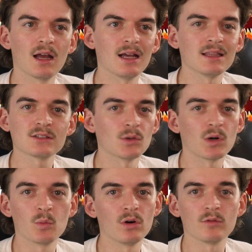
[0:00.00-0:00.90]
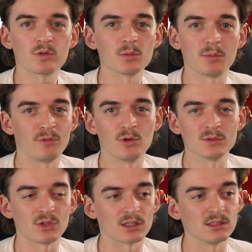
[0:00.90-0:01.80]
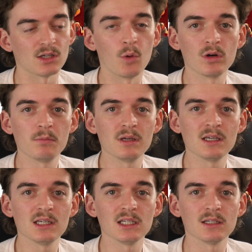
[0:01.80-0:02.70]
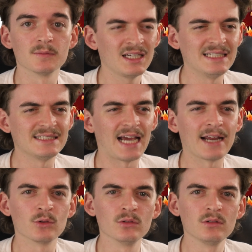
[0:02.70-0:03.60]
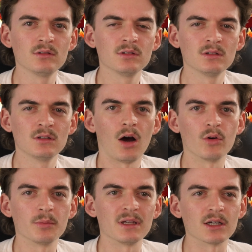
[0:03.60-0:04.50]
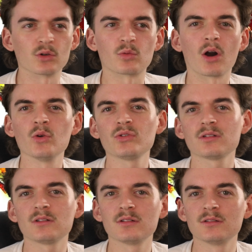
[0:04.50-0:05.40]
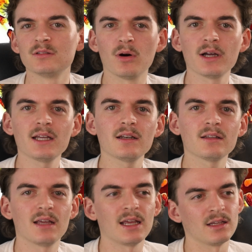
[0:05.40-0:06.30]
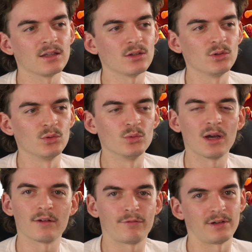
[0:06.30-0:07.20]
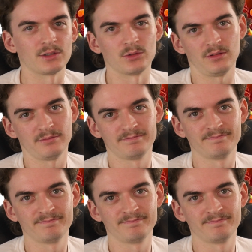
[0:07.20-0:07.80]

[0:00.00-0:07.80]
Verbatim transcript: And that's not what I want from a performance like this. I want to be entangled. I want to be engrossed by it. And you have failed.